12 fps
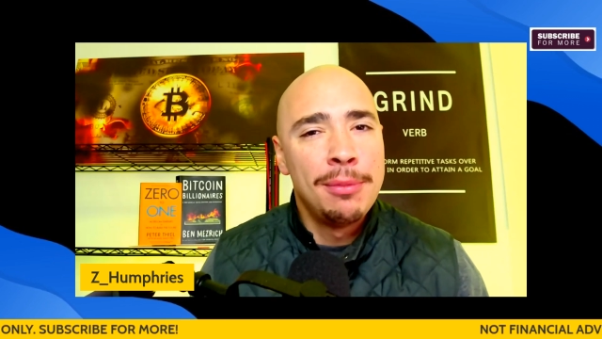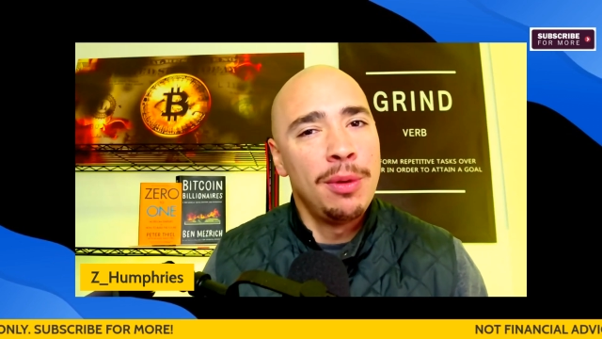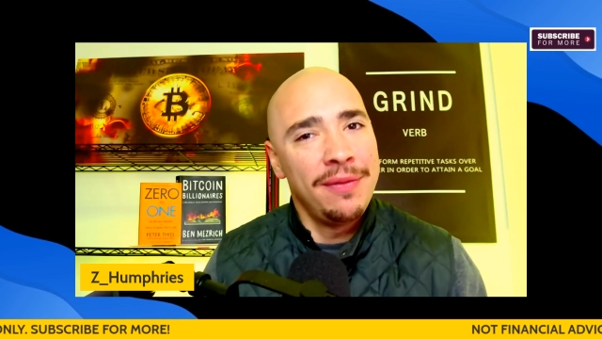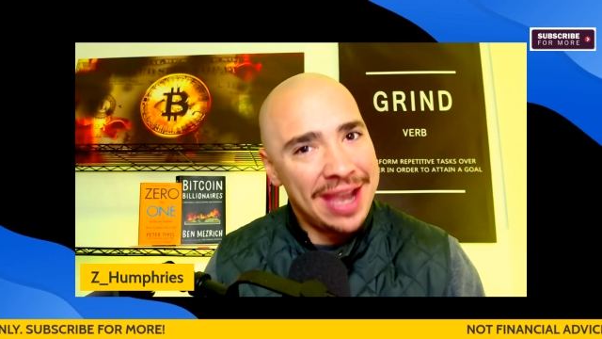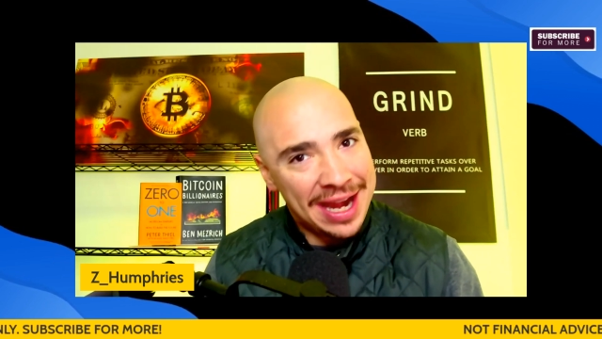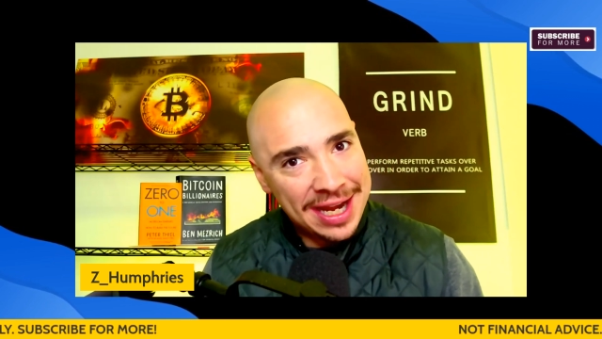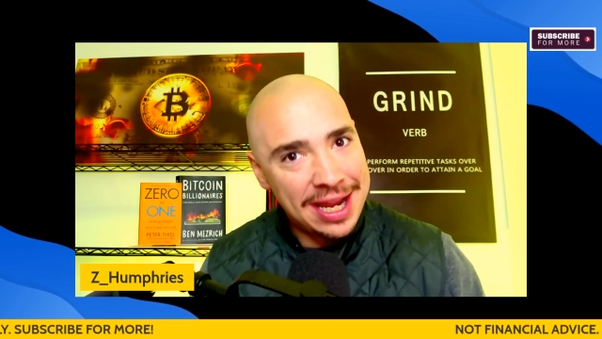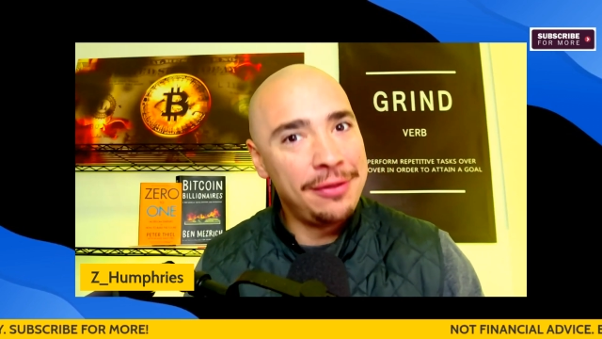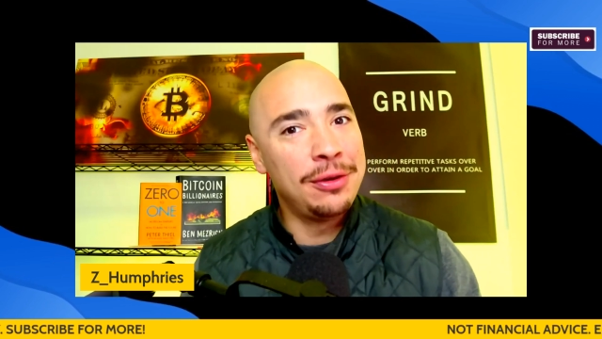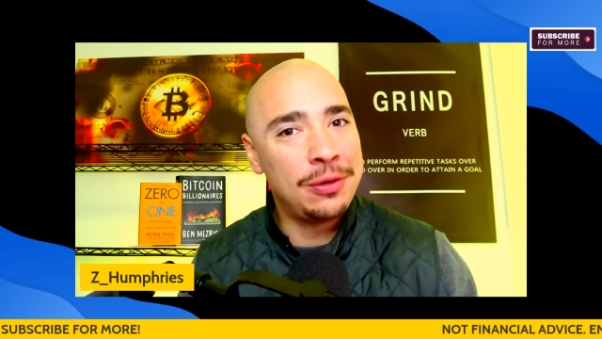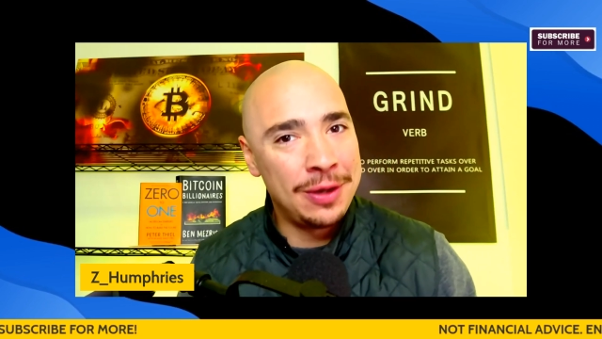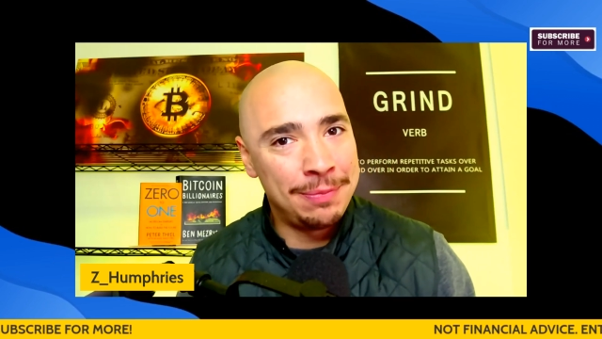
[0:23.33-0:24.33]
But we've got
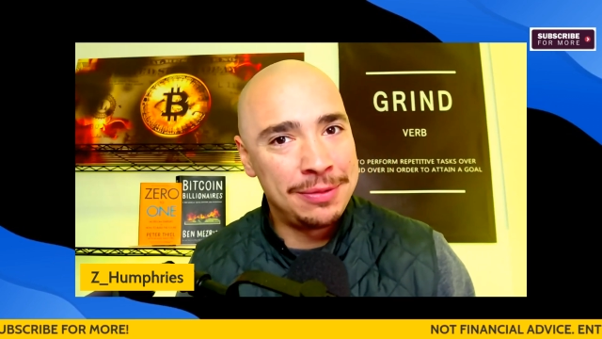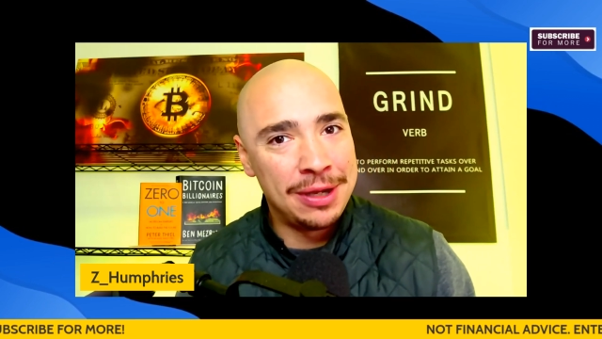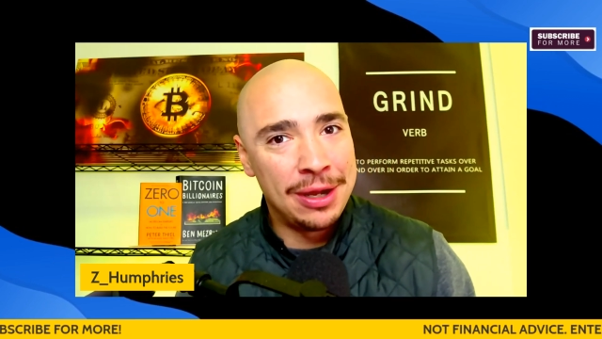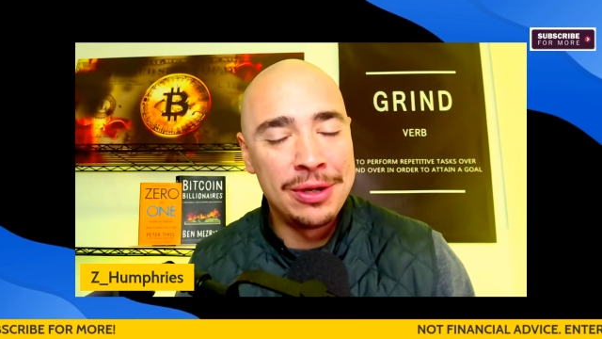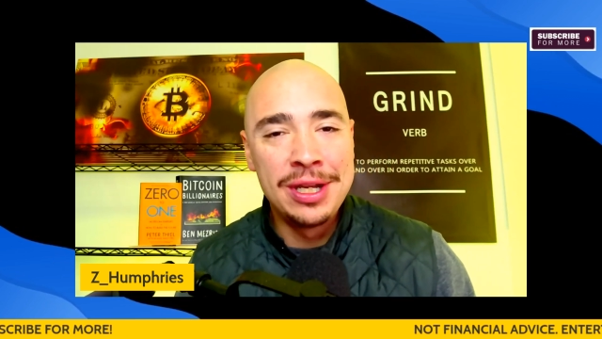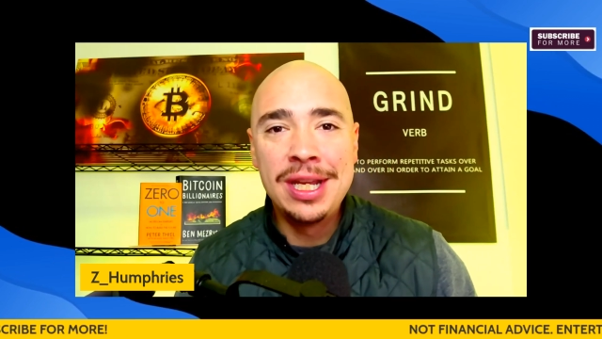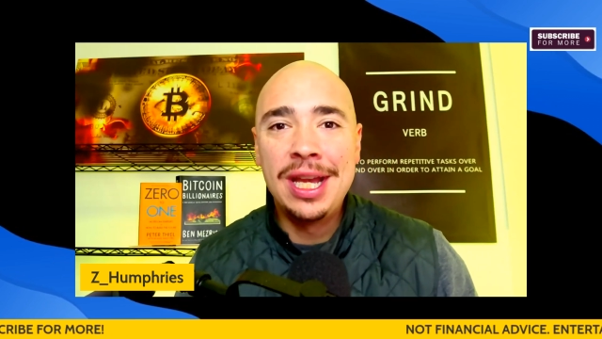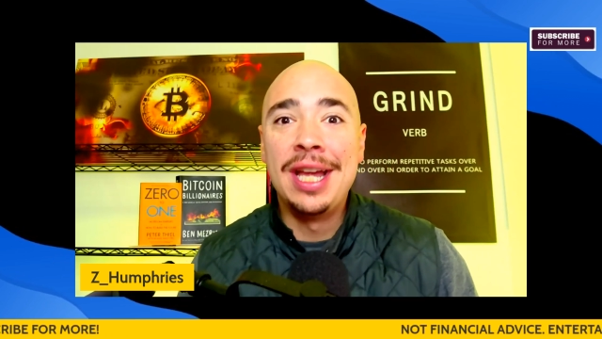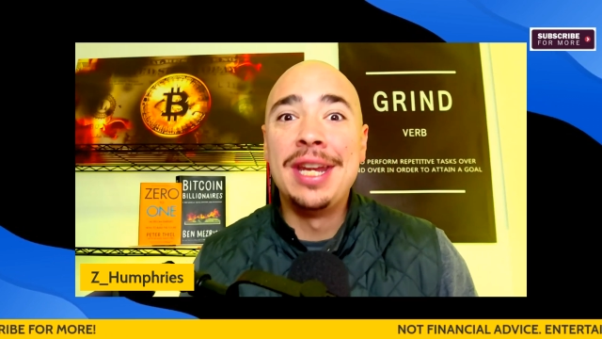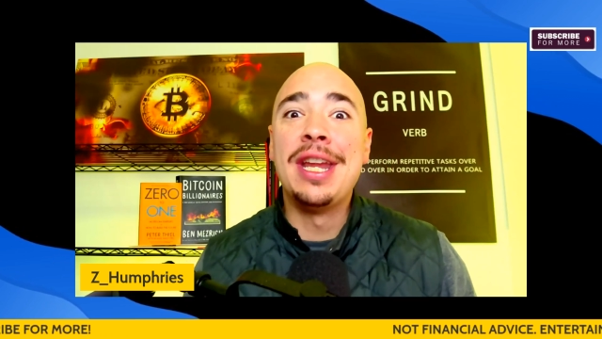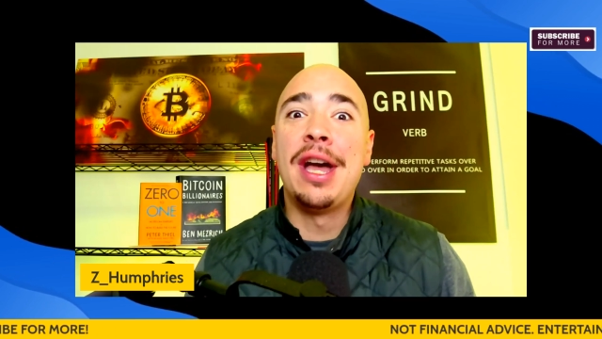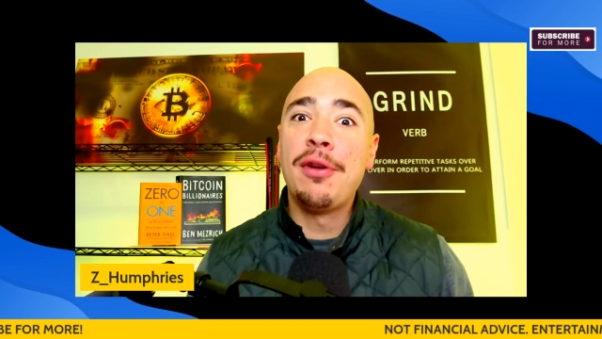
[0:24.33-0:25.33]
another crypto,
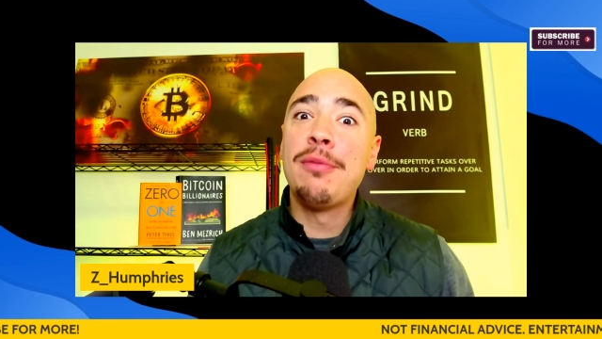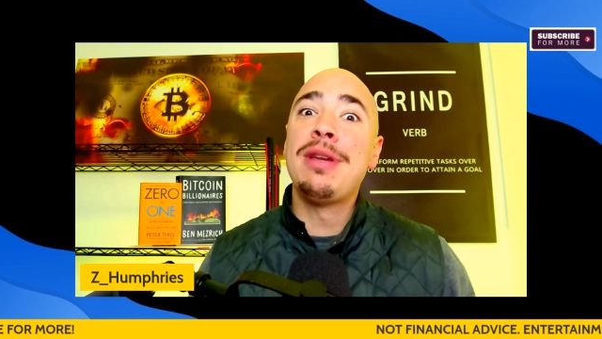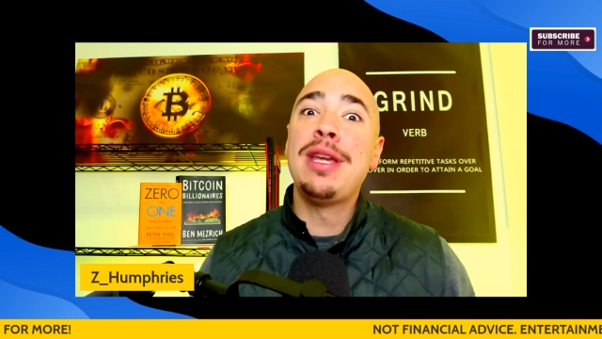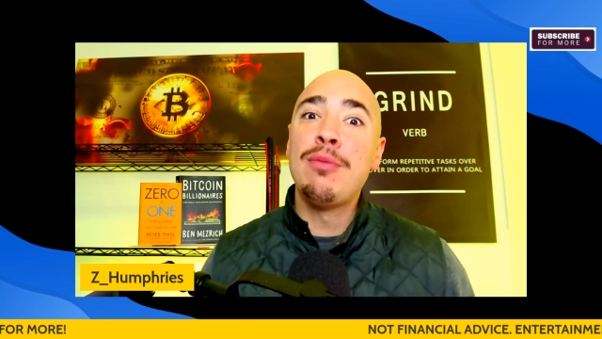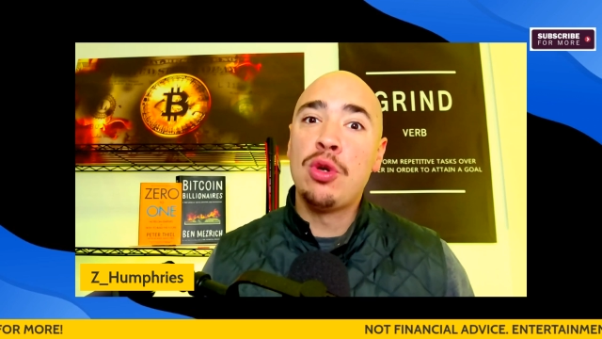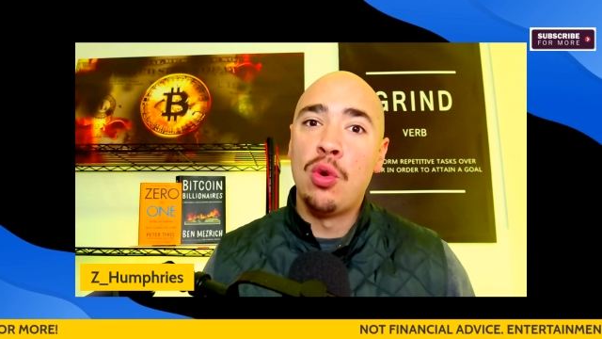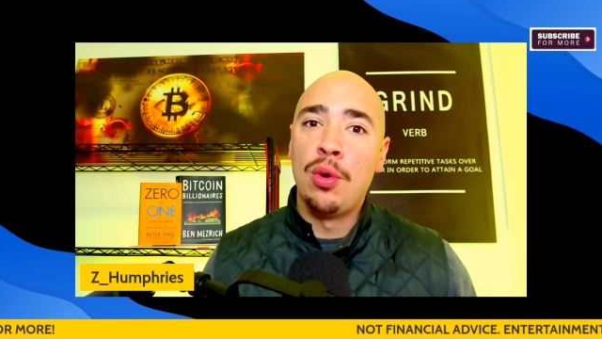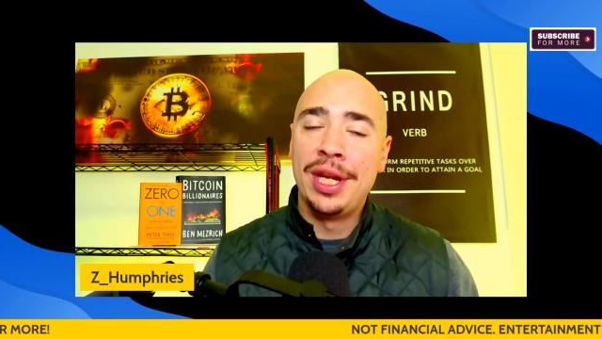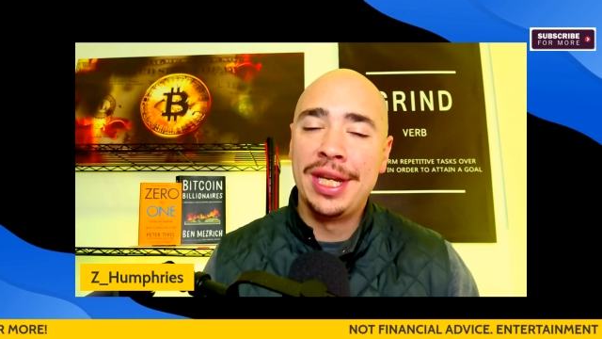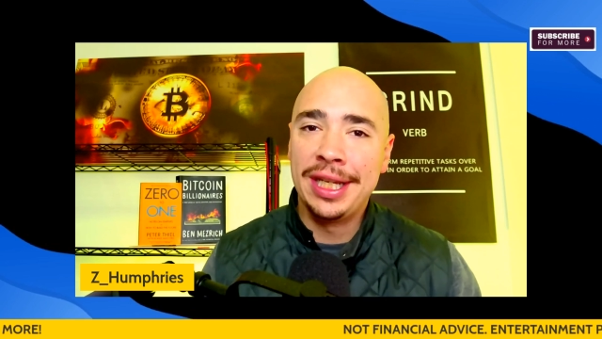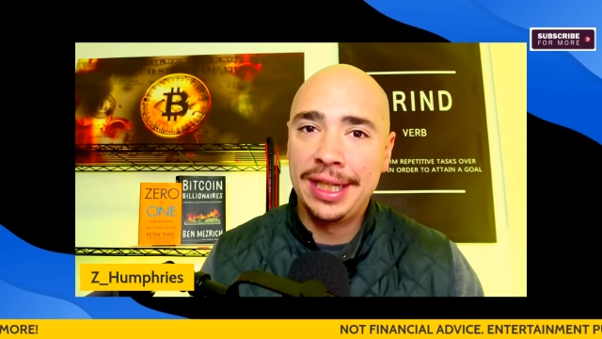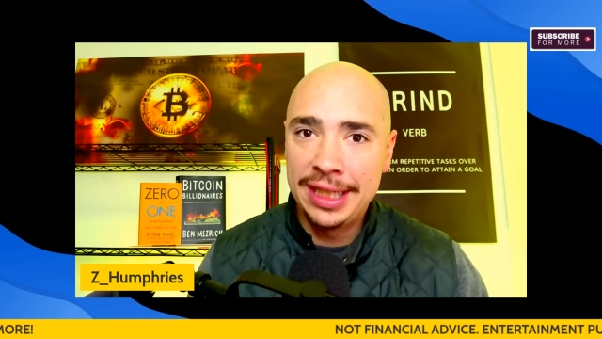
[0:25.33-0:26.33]
another meme
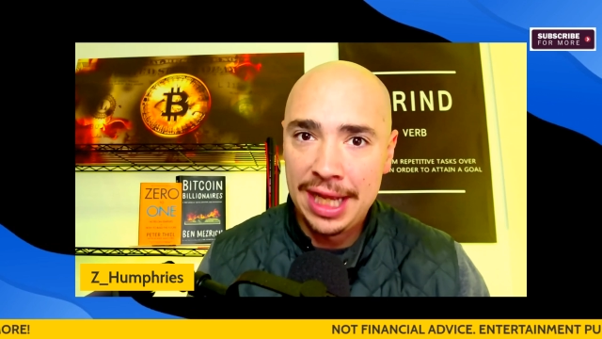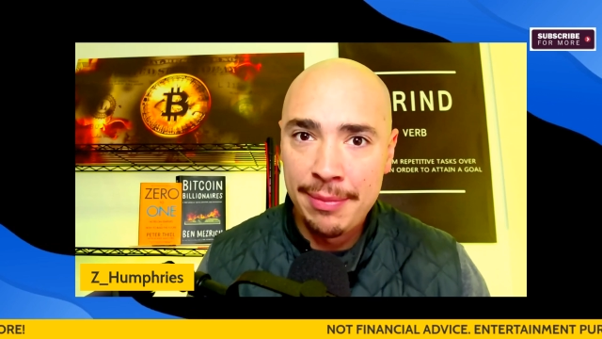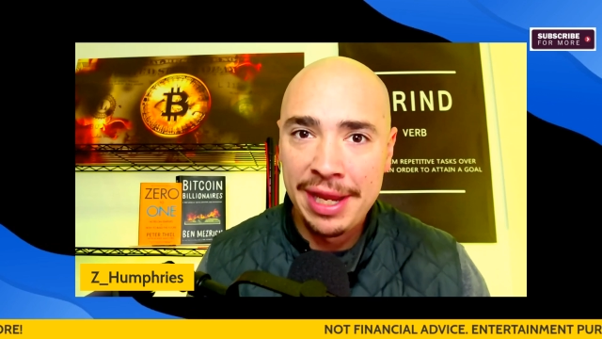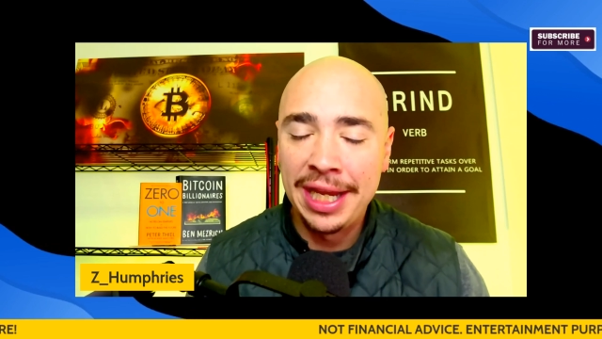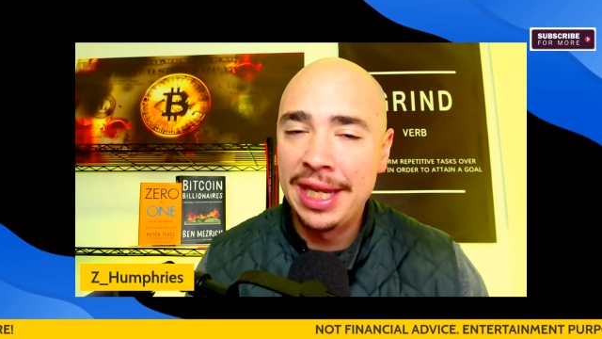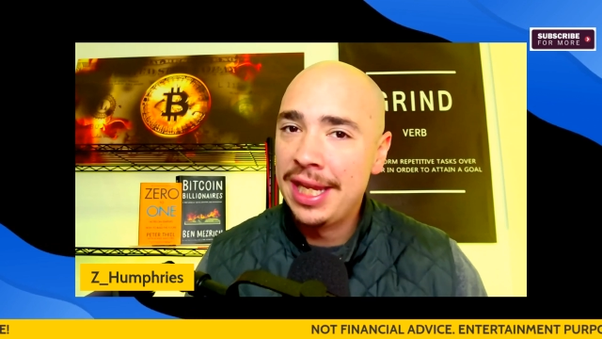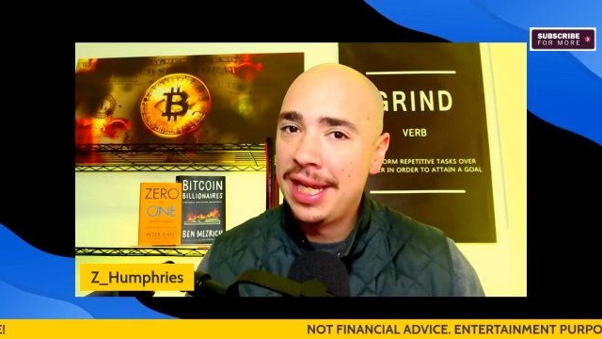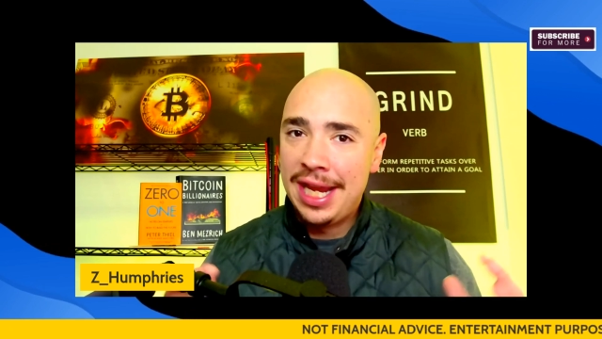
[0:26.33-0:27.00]
coin coming,